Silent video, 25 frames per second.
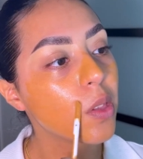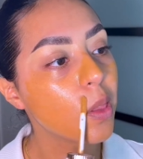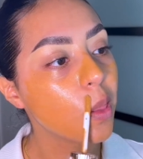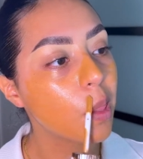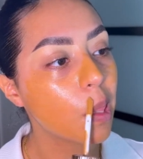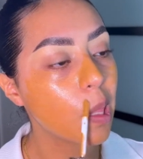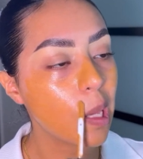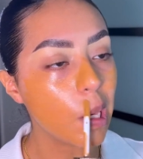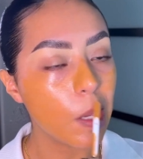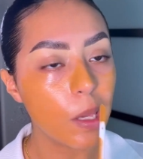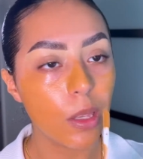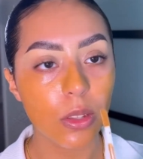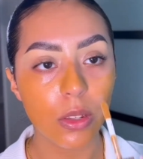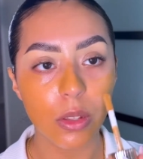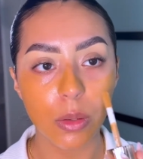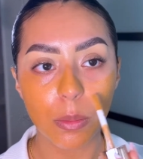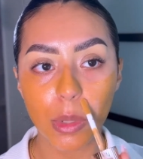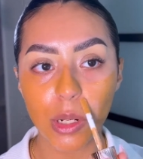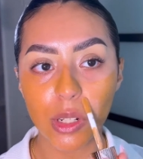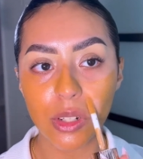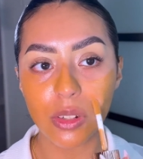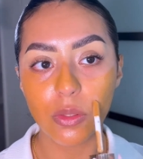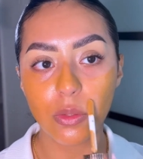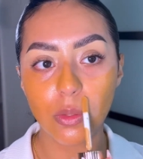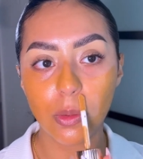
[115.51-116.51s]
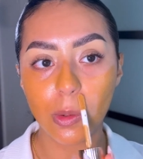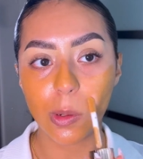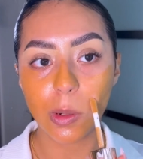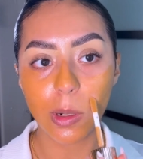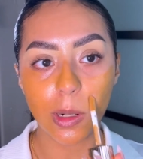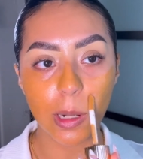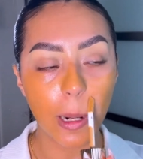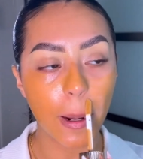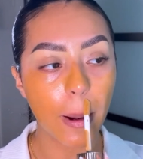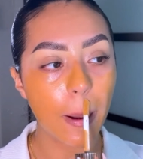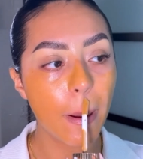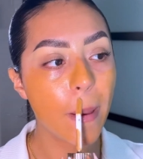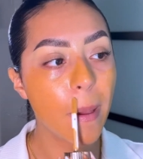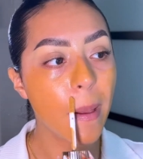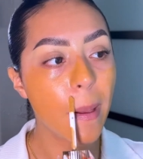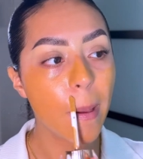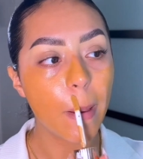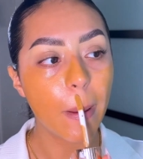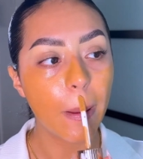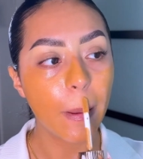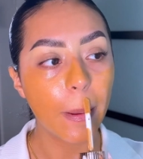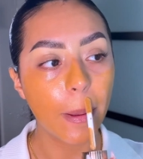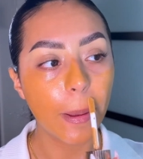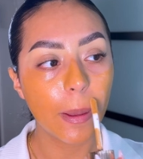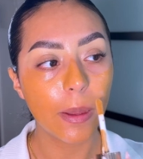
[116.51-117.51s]
thank you so much for
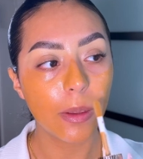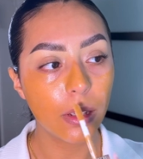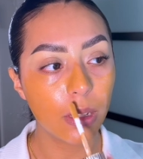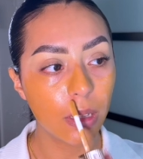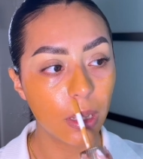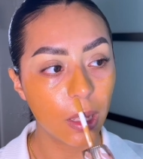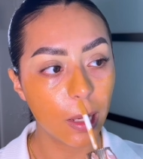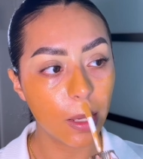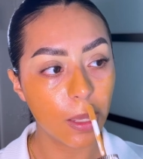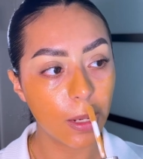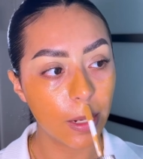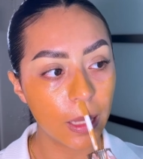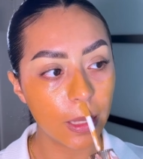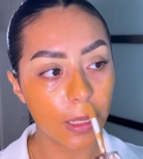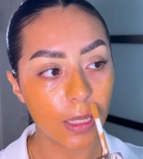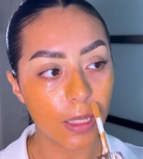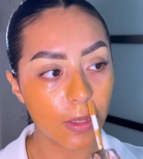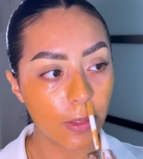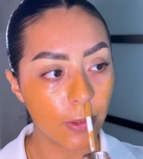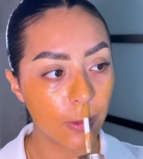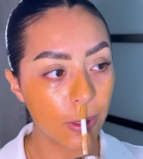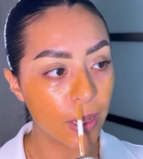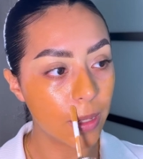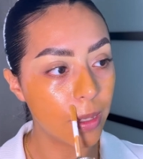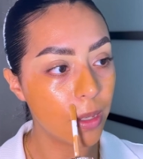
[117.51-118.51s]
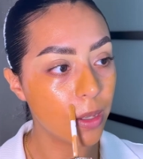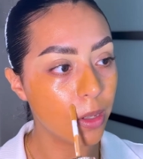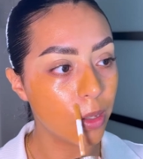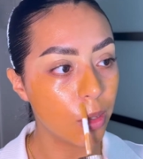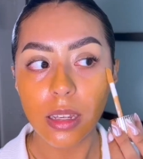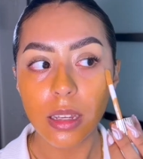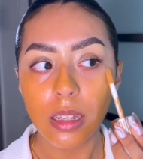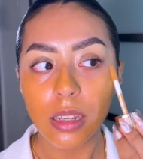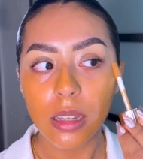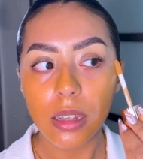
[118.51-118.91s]
clicking on this video.